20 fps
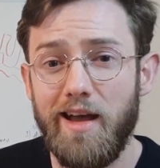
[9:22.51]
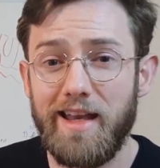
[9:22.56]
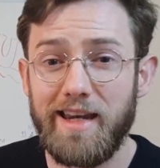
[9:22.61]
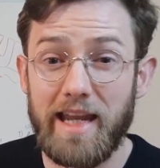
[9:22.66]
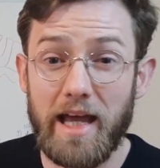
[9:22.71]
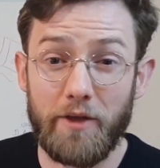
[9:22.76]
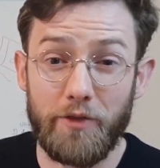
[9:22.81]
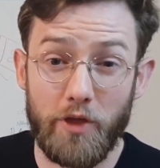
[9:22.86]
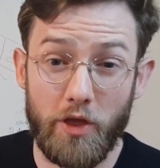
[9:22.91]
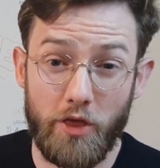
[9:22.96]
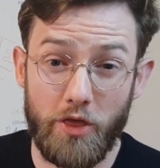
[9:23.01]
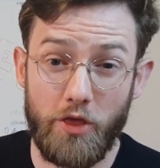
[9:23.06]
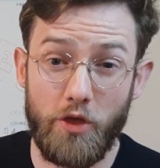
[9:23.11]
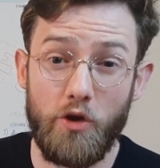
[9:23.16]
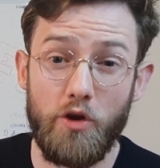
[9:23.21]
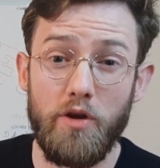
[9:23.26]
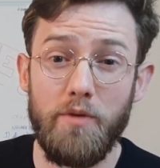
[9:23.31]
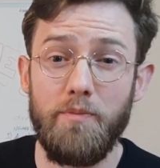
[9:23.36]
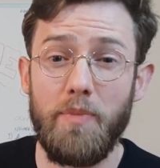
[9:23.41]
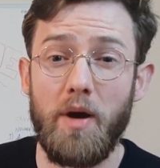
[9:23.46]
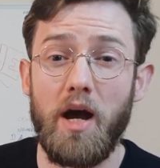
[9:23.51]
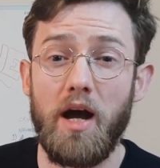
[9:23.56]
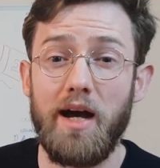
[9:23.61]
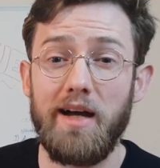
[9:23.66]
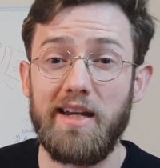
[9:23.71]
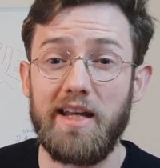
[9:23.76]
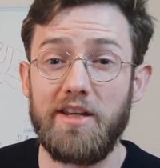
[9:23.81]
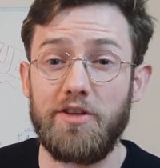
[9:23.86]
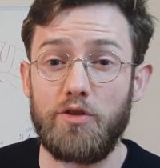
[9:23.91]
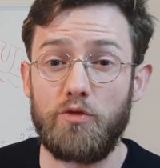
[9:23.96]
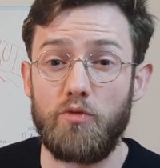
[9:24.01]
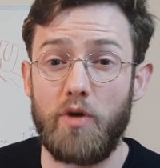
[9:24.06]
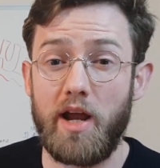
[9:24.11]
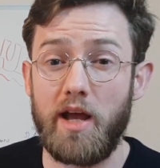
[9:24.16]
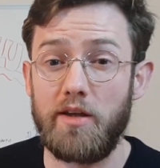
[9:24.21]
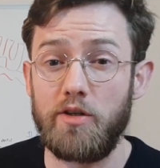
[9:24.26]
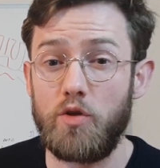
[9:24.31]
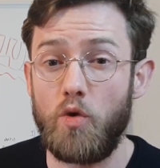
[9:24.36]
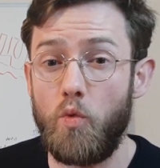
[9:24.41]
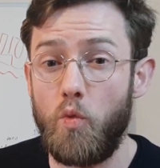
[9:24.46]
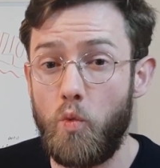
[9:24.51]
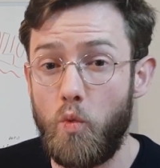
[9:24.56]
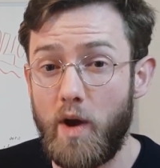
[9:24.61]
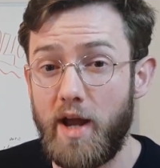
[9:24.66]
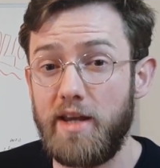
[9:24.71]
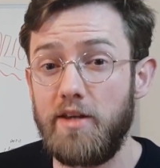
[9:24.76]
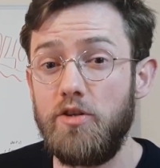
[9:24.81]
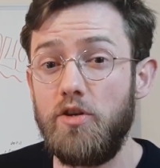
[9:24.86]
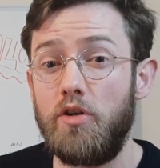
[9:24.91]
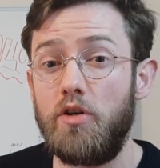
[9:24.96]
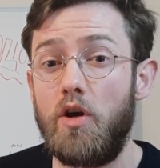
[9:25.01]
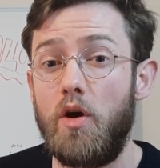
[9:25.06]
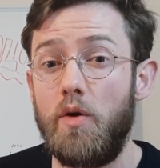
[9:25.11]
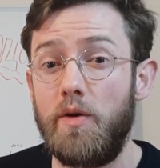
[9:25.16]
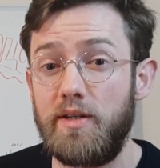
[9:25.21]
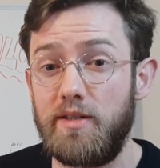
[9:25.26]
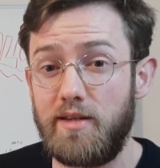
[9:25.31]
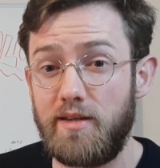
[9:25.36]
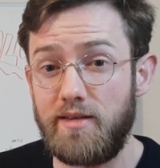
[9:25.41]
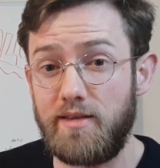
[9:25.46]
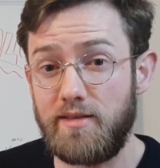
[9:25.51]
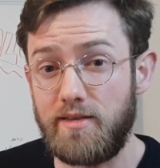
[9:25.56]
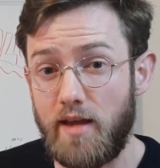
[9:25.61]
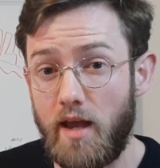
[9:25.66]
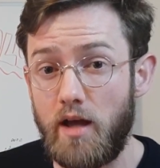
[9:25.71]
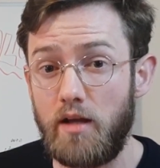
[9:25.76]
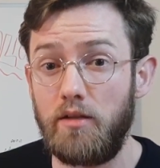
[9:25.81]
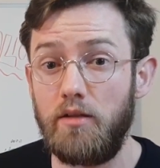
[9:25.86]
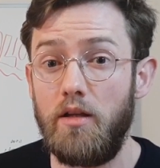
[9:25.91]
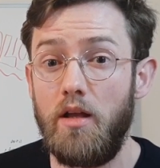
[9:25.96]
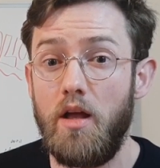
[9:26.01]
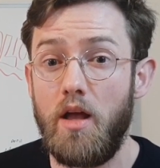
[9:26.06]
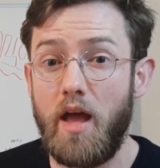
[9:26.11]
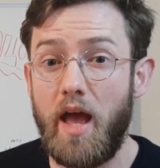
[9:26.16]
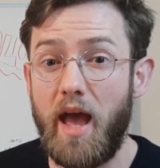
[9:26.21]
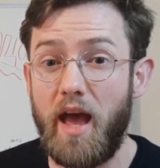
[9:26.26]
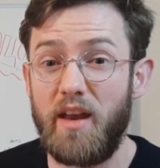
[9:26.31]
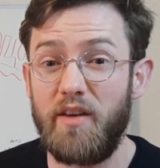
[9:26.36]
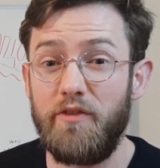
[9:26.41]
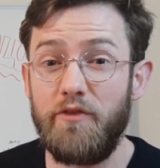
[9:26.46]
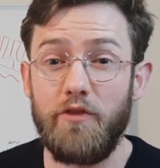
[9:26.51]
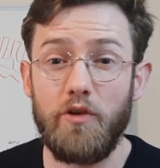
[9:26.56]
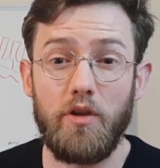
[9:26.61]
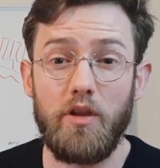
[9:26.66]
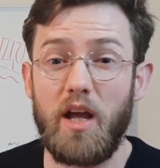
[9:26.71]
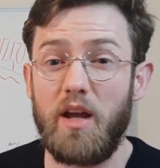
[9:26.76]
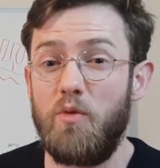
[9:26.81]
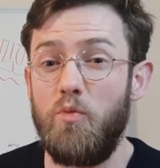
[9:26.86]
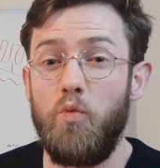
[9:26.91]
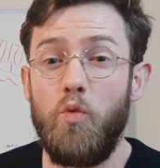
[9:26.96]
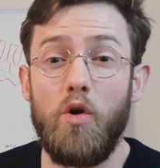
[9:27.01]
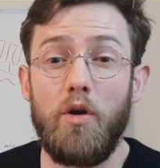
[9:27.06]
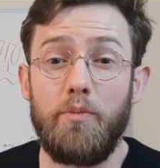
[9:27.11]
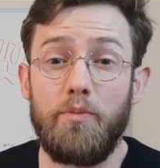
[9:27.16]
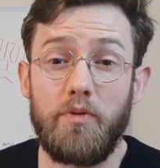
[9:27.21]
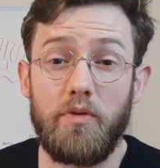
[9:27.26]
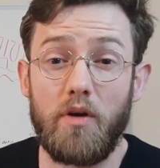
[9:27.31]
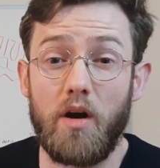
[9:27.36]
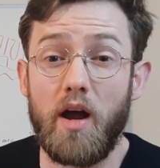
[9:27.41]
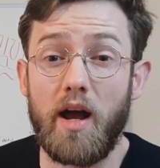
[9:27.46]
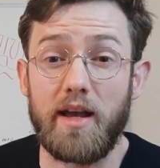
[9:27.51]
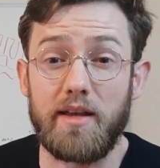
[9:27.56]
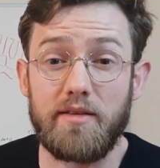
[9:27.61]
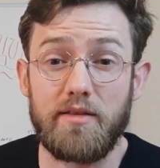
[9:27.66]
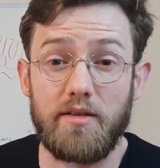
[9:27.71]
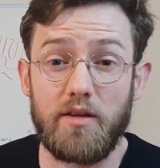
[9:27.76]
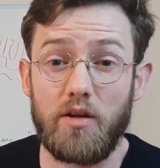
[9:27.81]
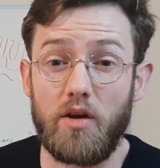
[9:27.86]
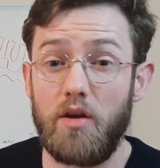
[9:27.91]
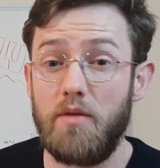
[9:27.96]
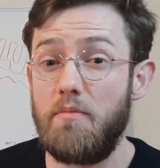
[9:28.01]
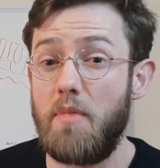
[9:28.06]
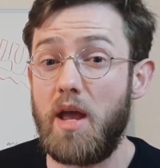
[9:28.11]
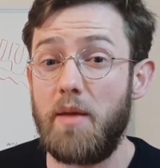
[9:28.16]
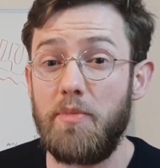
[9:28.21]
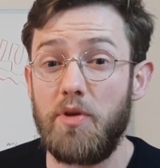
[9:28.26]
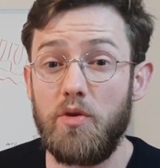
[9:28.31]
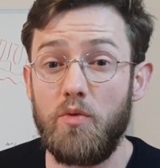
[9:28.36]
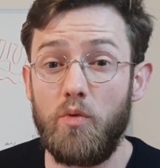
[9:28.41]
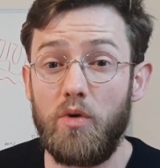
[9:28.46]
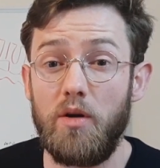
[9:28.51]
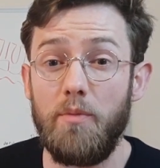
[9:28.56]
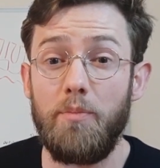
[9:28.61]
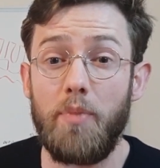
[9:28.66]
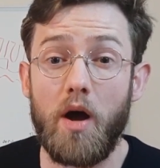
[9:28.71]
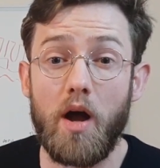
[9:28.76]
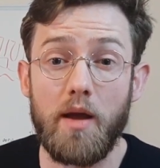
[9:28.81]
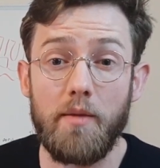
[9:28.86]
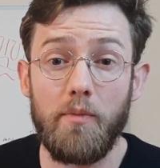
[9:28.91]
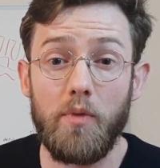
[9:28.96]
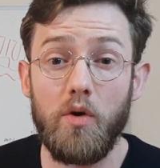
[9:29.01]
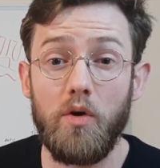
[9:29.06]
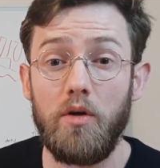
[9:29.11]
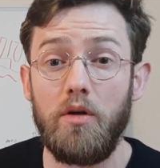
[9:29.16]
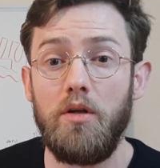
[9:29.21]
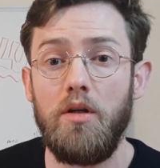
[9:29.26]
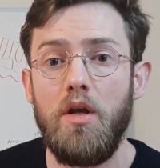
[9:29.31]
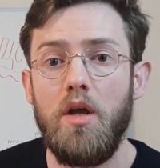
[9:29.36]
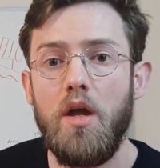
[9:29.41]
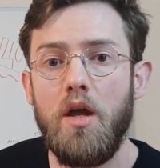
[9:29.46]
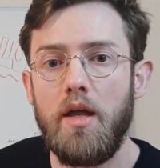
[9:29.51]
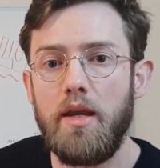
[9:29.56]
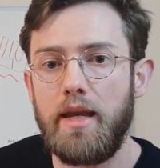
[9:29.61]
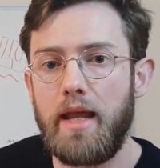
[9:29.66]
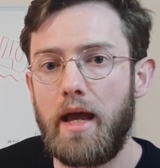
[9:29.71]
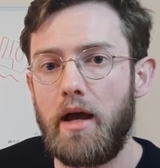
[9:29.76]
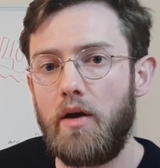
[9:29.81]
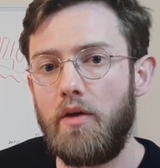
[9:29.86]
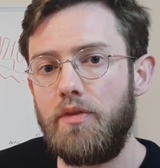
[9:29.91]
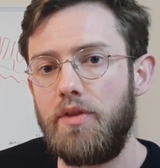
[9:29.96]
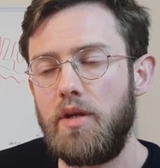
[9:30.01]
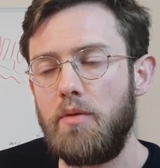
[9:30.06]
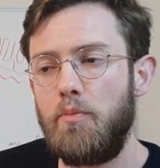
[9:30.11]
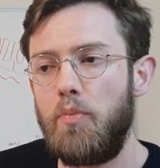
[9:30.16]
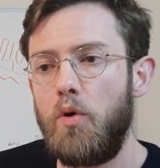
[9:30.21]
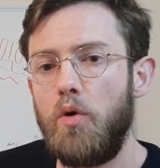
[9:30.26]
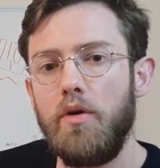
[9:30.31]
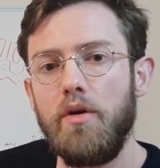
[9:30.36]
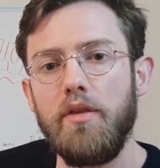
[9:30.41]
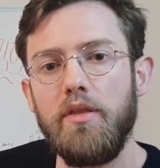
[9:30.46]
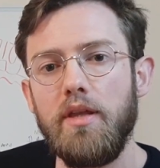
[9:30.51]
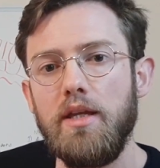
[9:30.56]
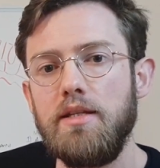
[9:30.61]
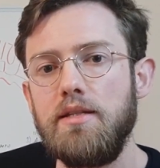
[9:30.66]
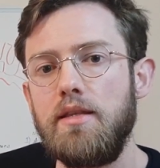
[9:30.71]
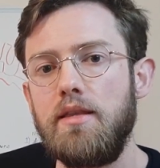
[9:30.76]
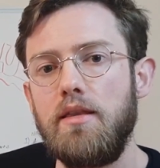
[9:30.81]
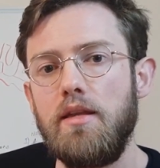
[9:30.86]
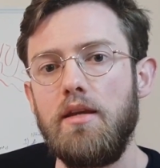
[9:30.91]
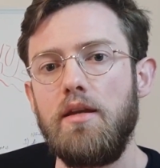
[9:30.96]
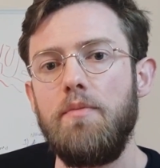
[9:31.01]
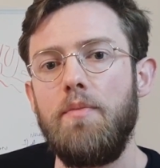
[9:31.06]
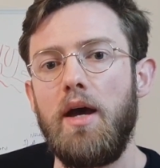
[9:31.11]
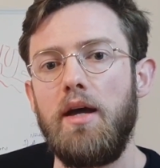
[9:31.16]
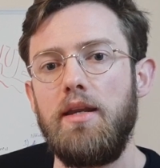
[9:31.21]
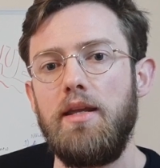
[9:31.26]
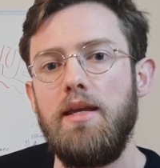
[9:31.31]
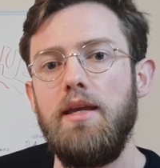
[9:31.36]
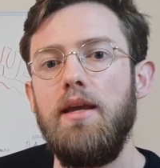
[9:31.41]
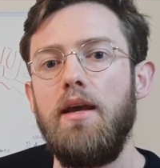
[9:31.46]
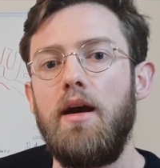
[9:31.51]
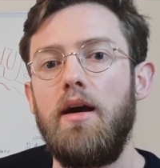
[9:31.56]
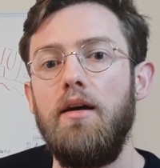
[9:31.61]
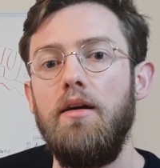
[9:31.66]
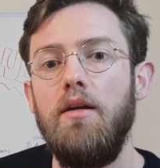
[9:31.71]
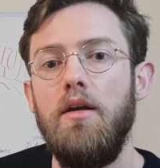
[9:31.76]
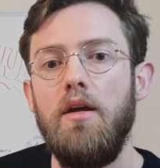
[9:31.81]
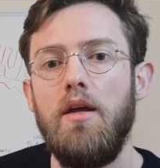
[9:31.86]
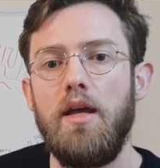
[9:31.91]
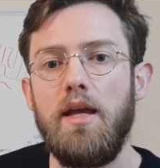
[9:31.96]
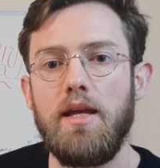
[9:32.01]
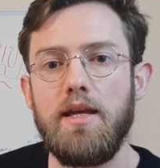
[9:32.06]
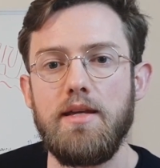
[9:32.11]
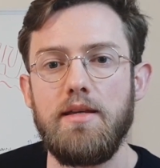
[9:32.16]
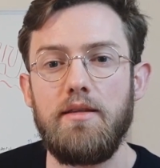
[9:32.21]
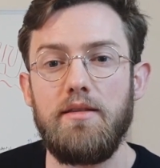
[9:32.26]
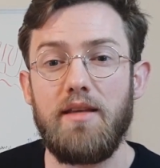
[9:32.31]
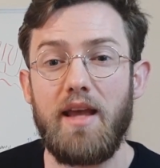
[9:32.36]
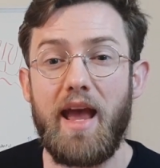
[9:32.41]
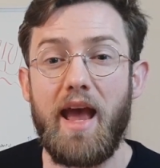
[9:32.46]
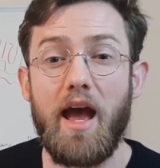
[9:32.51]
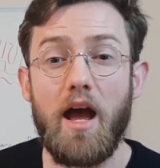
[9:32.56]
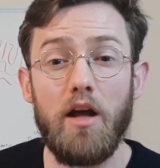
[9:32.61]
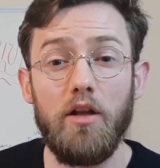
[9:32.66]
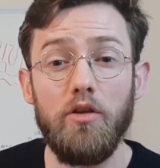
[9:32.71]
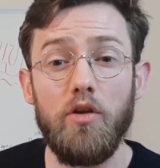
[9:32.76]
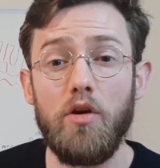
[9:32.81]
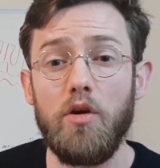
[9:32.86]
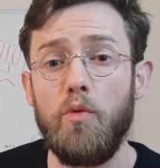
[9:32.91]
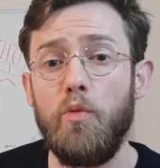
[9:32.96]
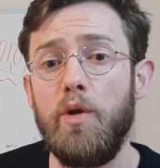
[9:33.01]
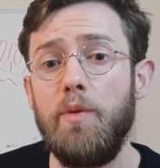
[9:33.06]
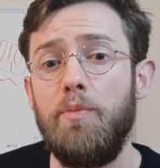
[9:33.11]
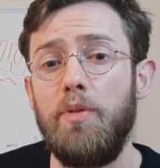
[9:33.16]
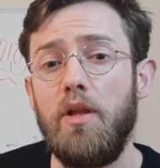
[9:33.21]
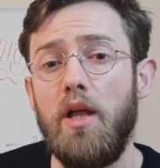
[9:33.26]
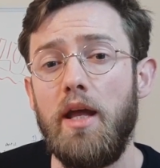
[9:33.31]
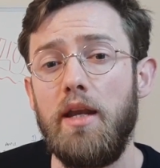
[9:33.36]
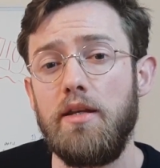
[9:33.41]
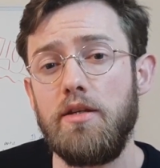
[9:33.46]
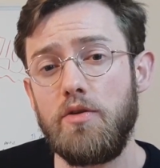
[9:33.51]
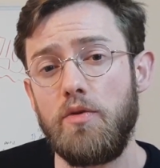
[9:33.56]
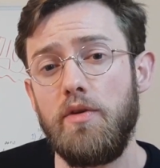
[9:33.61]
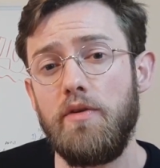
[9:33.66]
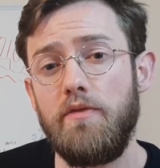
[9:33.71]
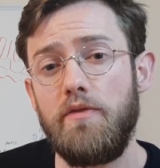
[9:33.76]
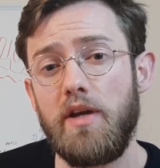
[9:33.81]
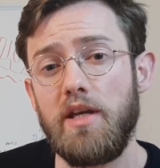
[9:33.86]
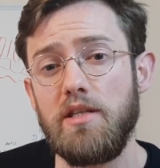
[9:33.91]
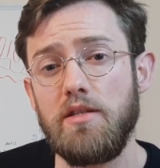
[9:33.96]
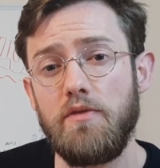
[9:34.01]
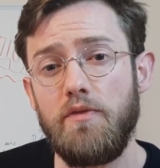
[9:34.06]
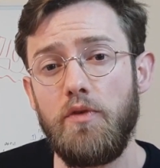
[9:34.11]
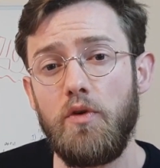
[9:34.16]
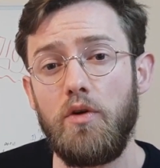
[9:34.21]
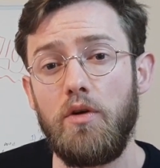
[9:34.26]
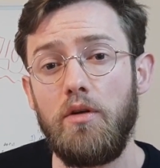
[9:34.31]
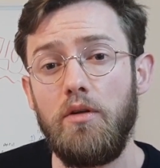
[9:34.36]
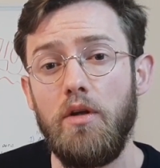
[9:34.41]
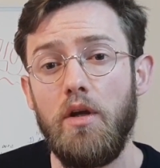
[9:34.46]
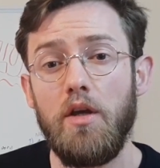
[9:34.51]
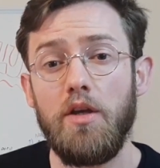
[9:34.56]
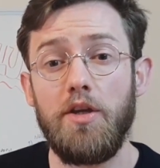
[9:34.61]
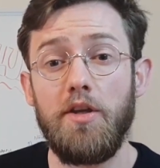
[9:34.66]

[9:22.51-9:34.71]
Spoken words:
Now, the third part is around when you're going to sell and for what price, maybe you want to buy more. Now, the important thing to think about here is how long are we planning to invest for?